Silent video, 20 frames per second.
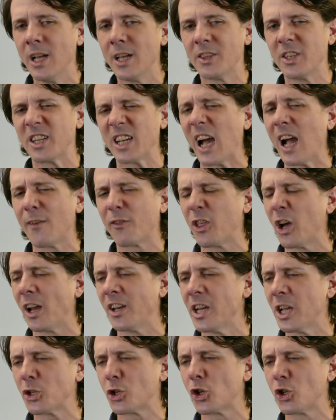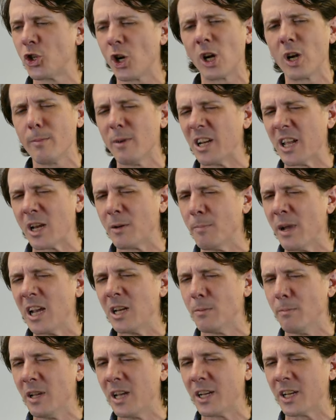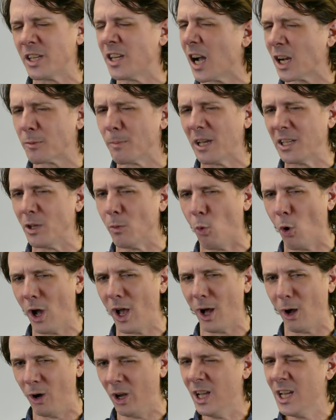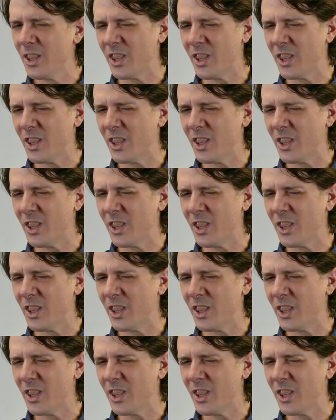that I have thought nature's journeymen had made men and not made them well.